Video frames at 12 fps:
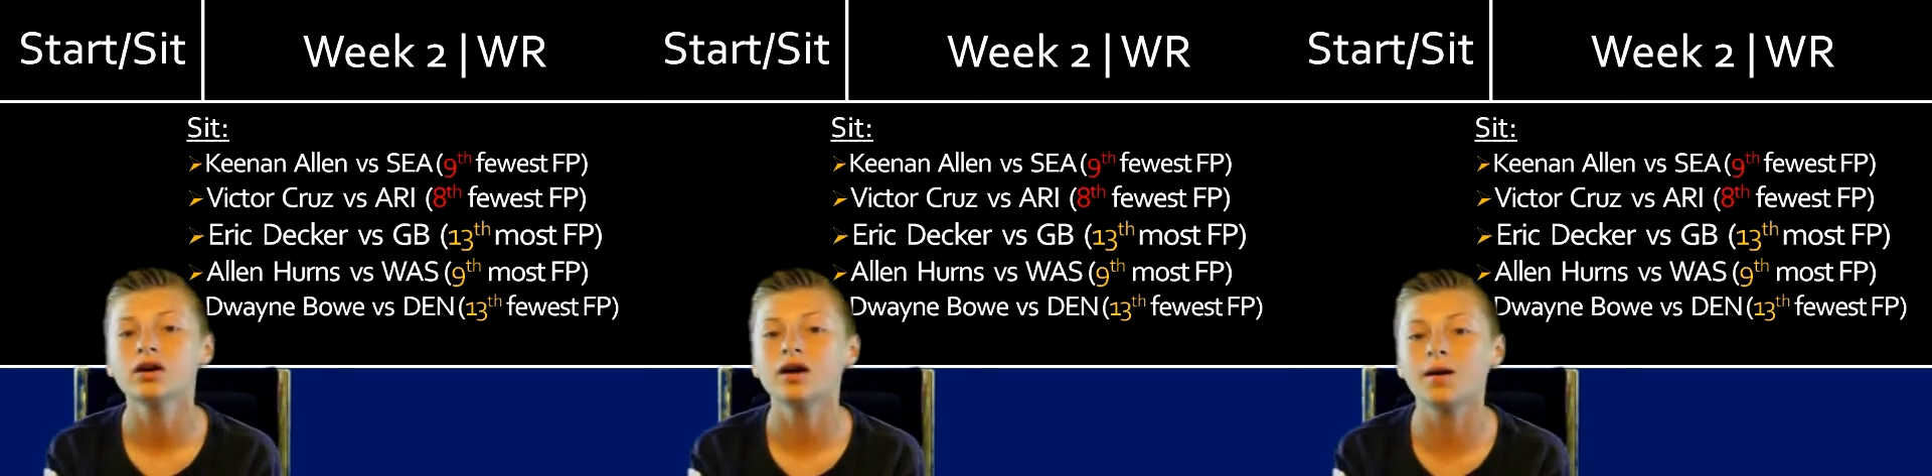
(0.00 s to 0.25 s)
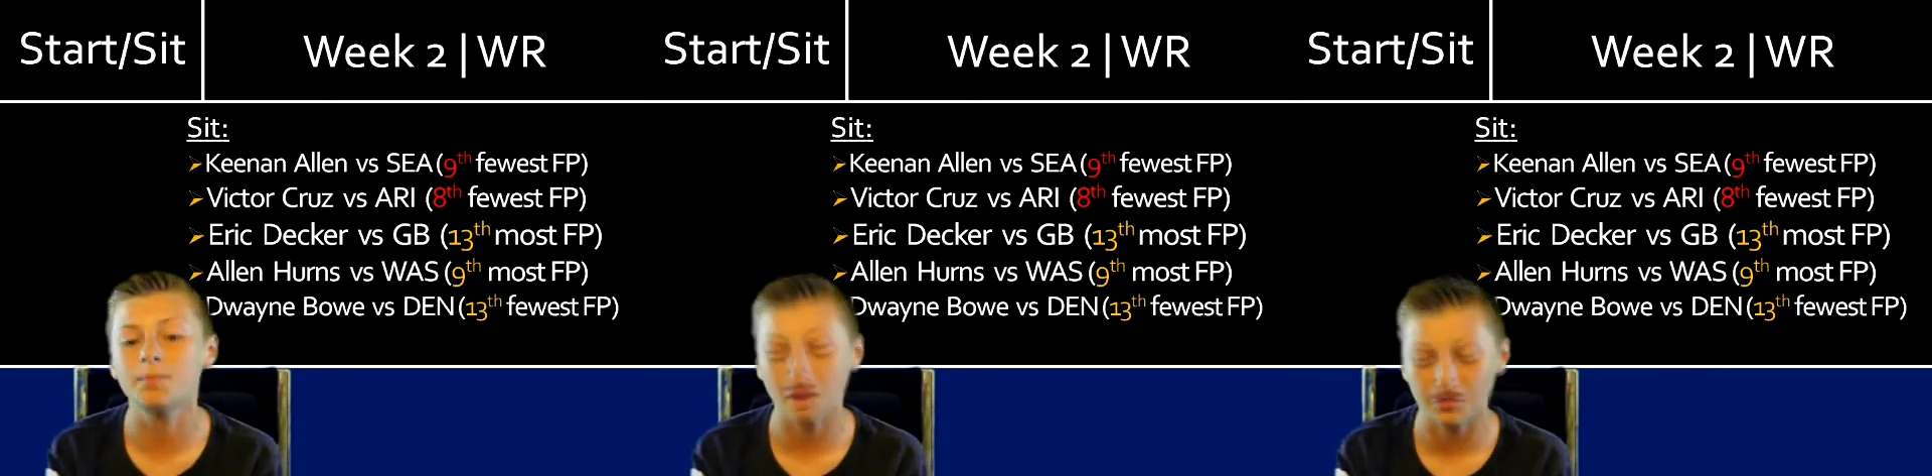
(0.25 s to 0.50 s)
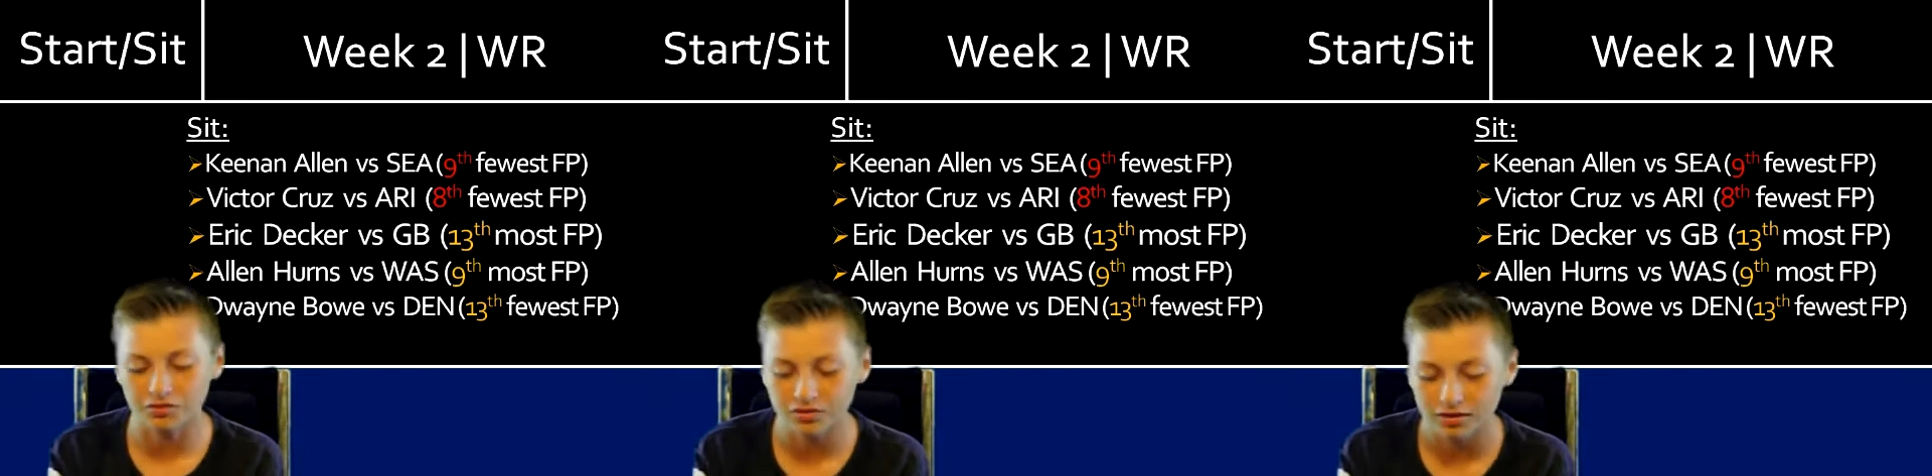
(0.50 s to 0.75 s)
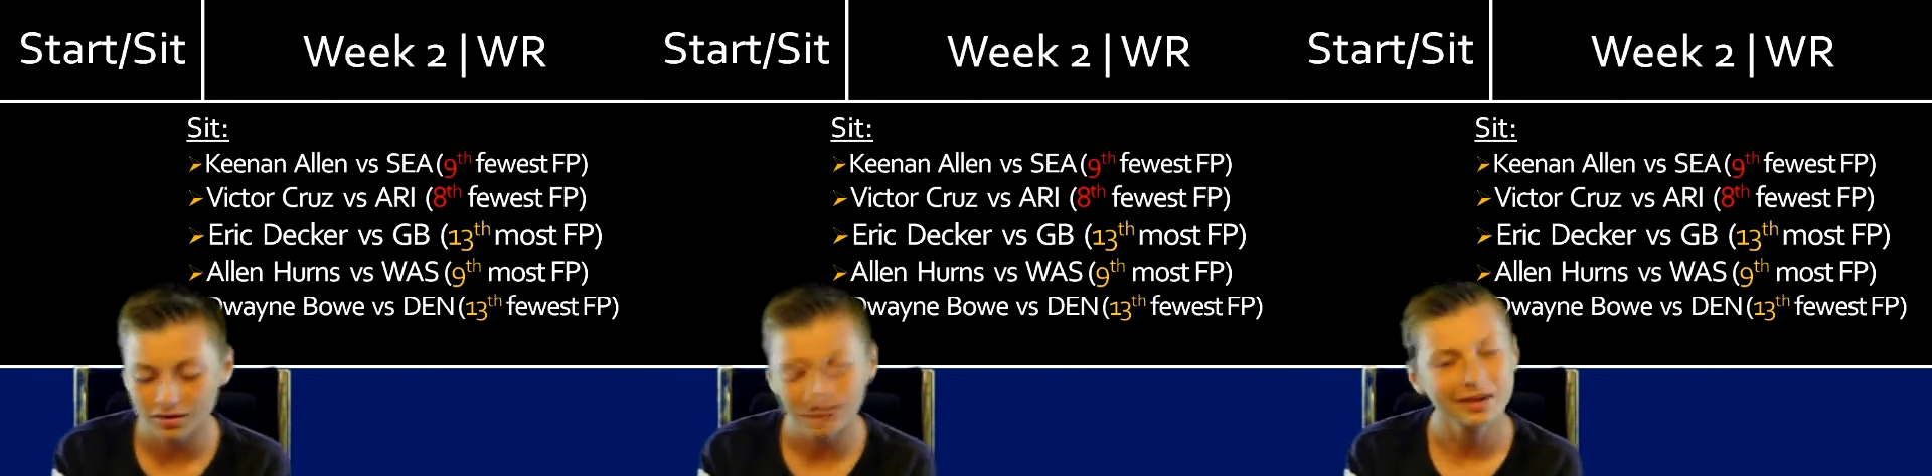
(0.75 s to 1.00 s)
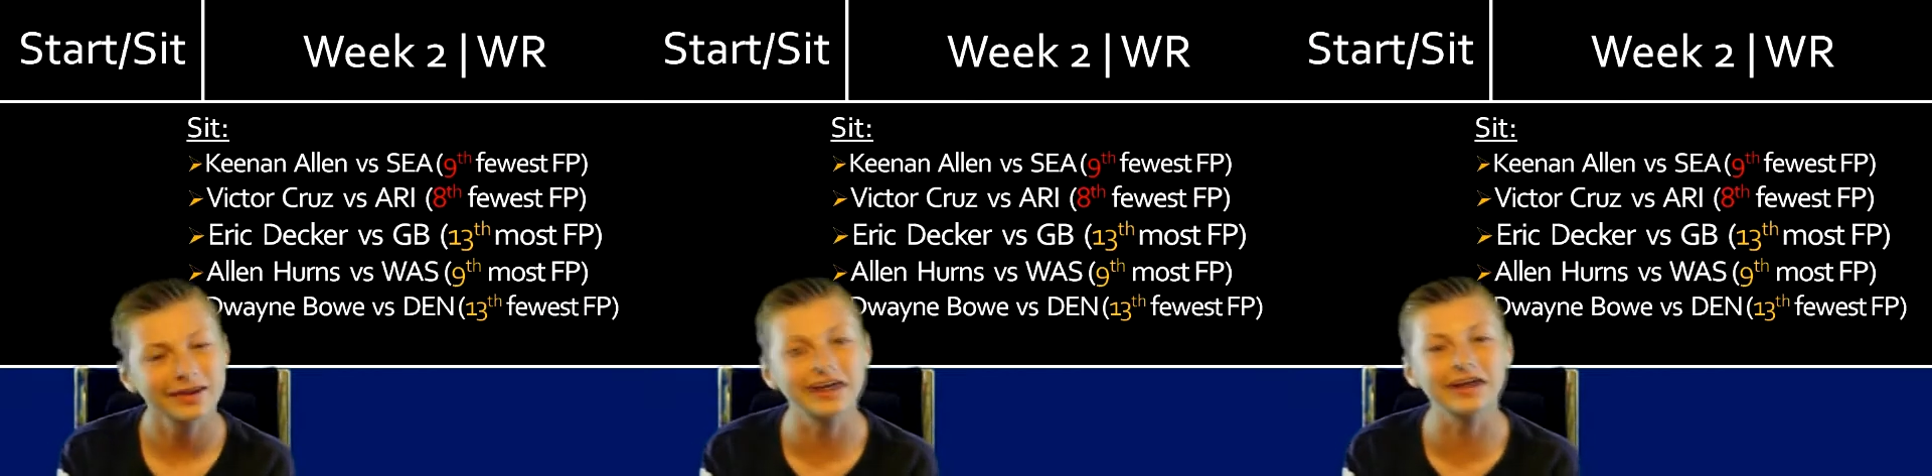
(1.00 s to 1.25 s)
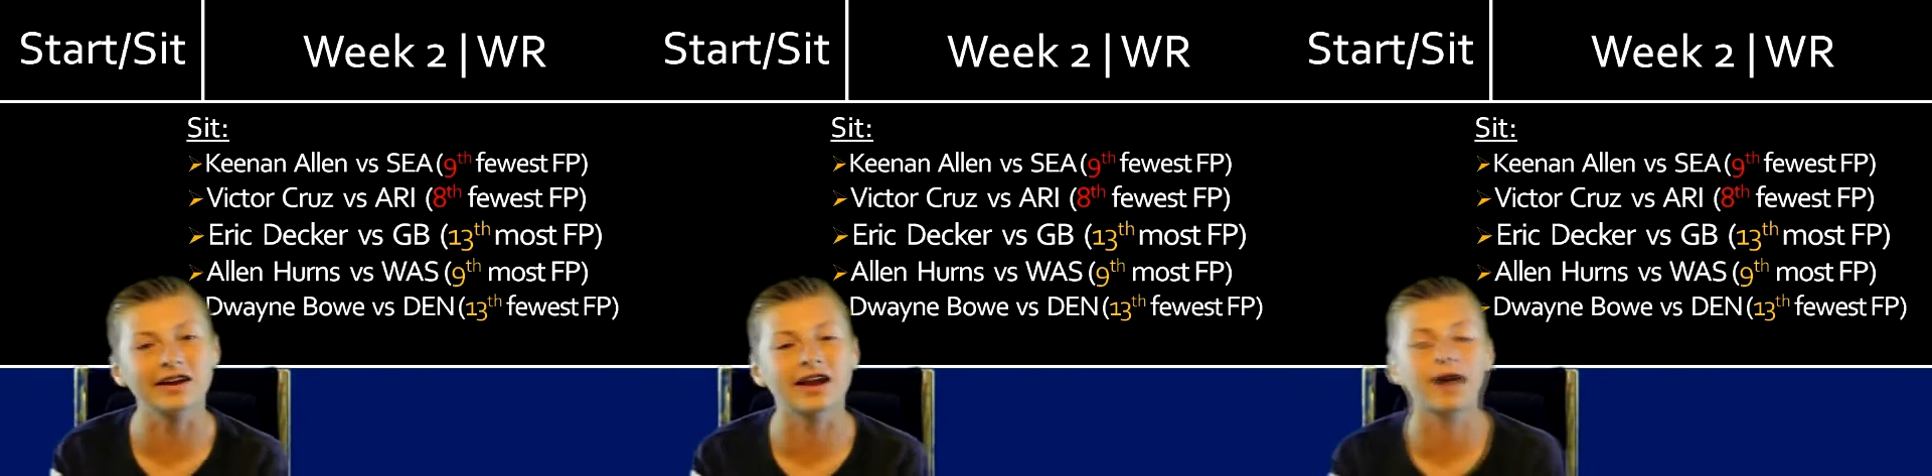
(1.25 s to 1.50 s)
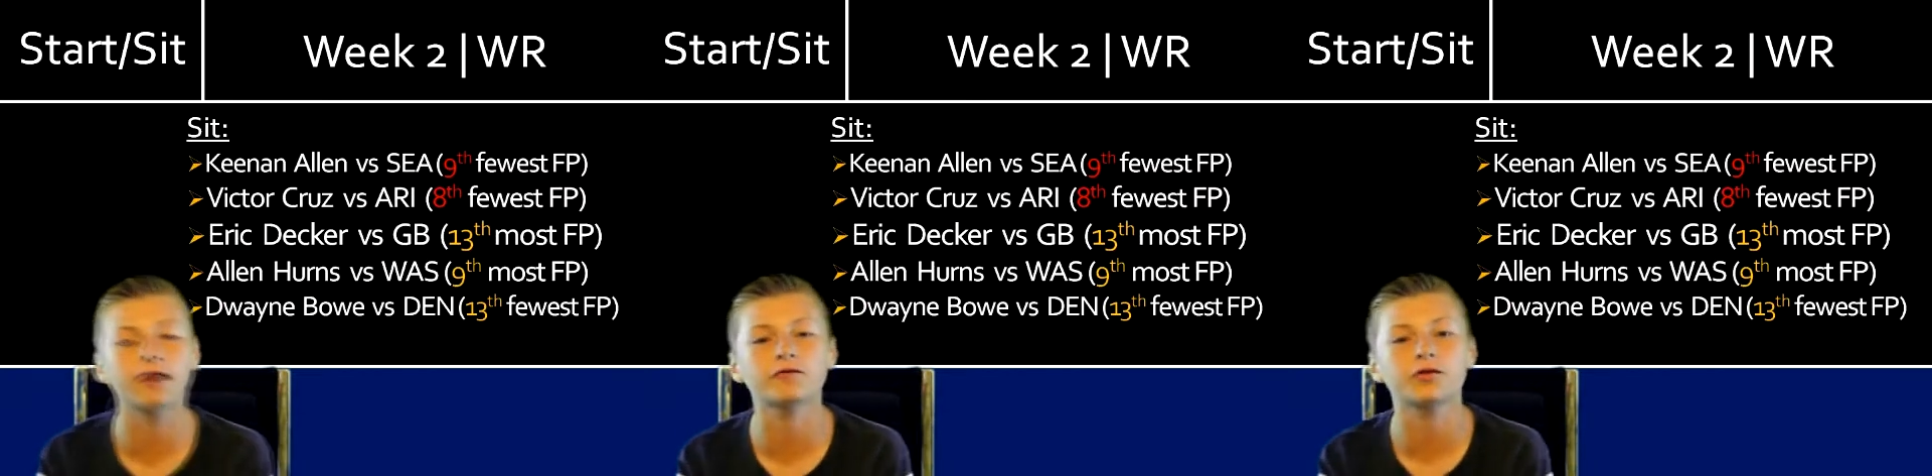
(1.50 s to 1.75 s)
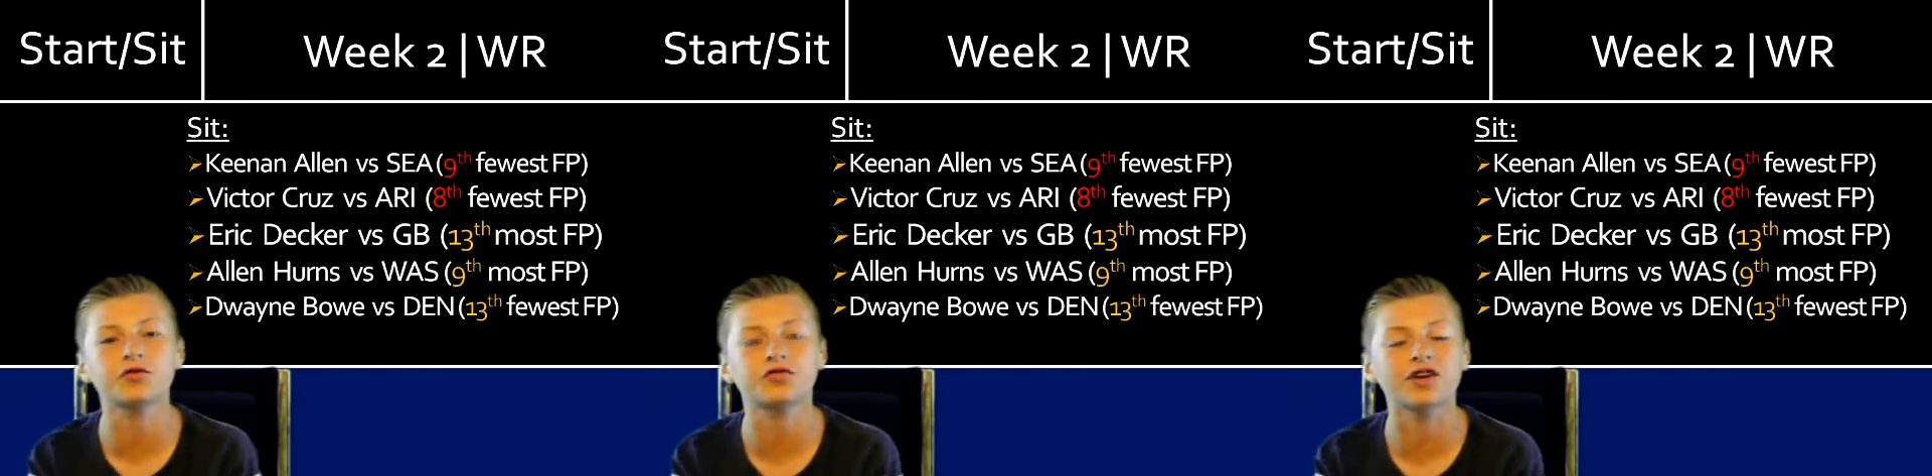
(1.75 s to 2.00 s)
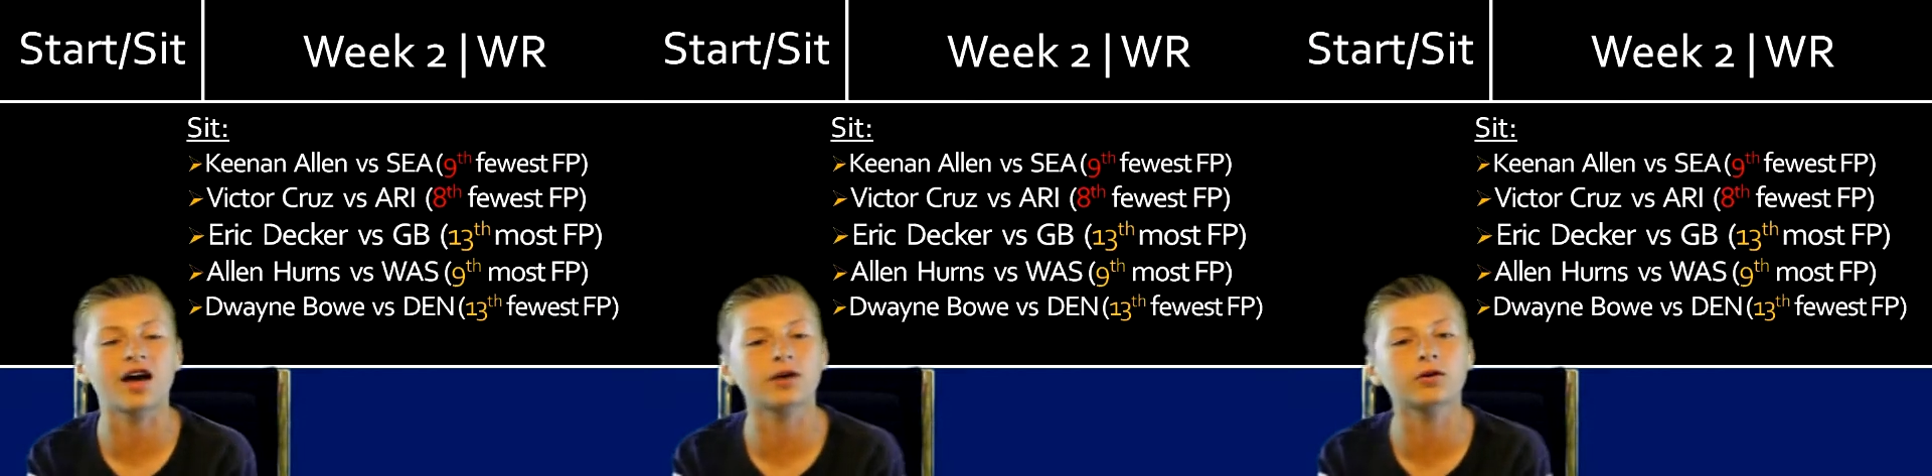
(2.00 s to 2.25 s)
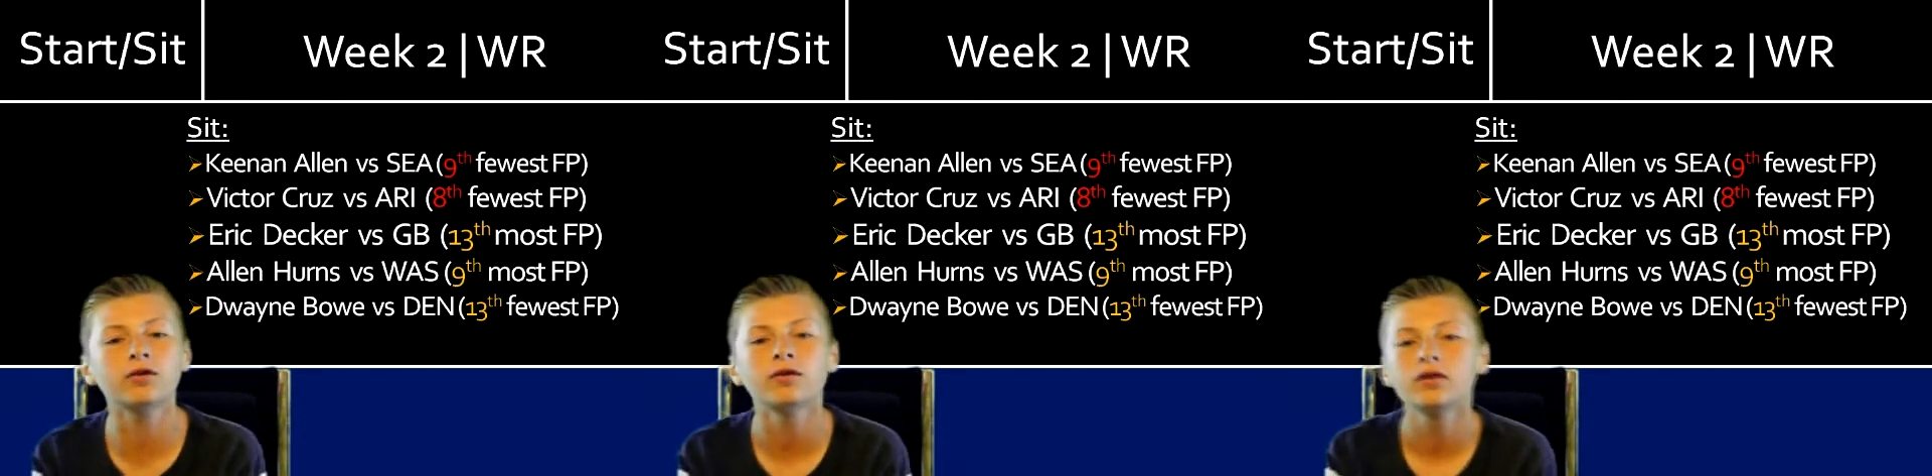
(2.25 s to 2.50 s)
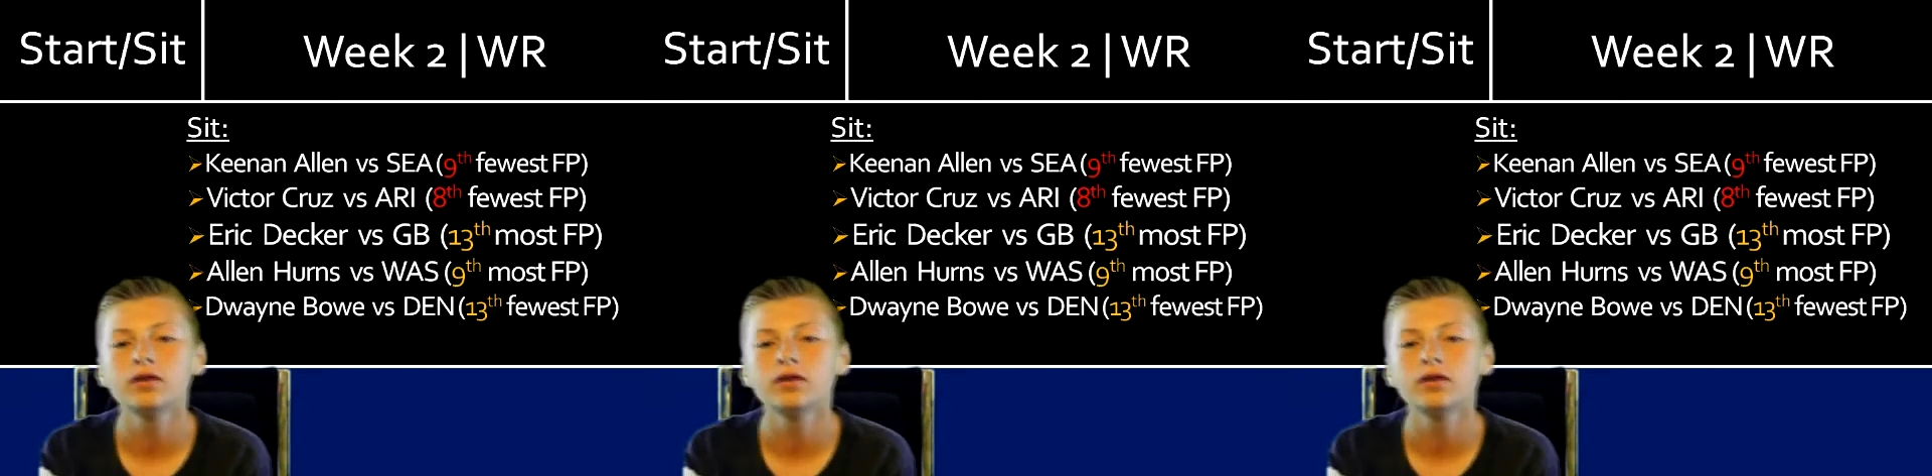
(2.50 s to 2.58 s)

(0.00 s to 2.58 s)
I'll pass. Keenan Allen versus Seattle.